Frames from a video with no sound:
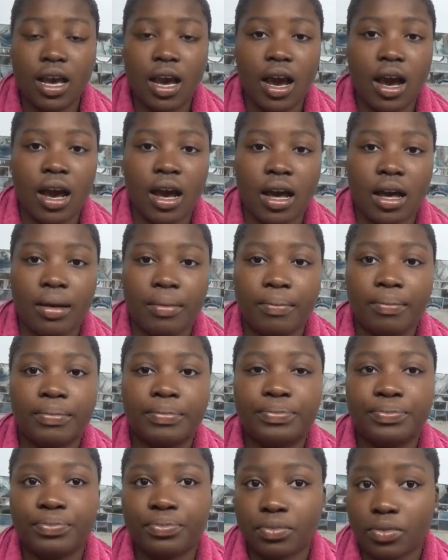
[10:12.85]

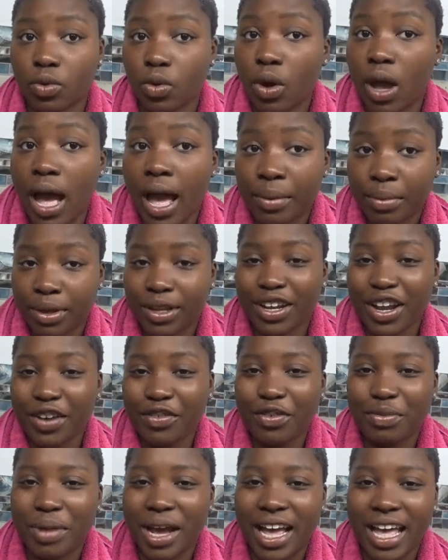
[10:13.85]
Well, I'm gonna
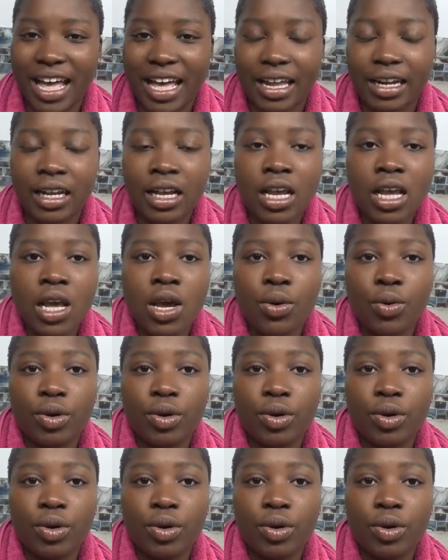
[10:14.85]
cover my head